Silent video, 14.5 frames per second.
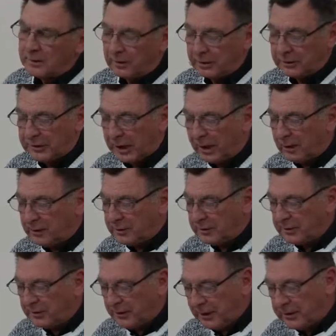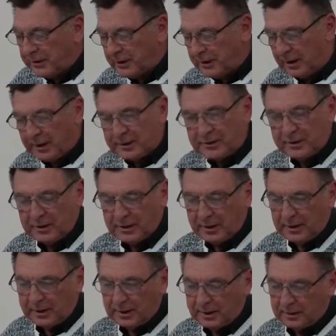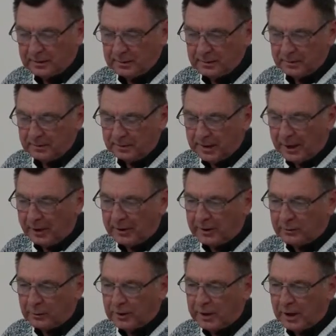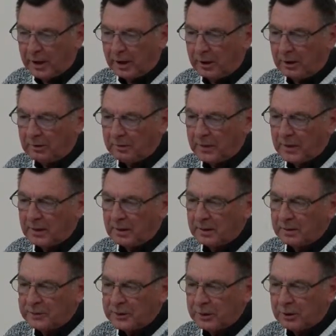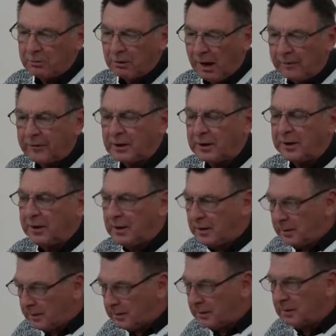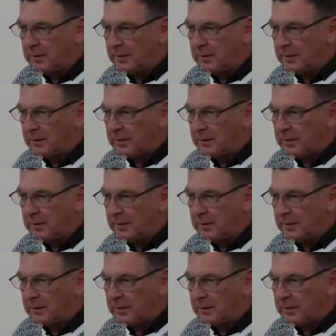So the challenges facing us, now that we are geographically